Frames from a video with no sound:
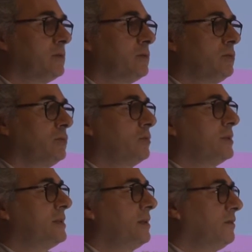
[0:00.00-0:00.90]
to
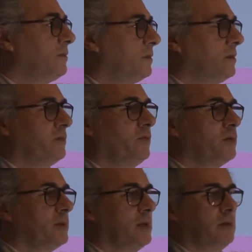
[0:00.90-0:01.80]
receive the
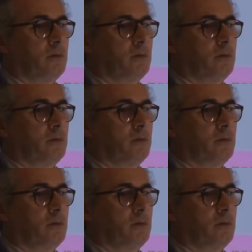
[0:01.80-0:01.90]
funding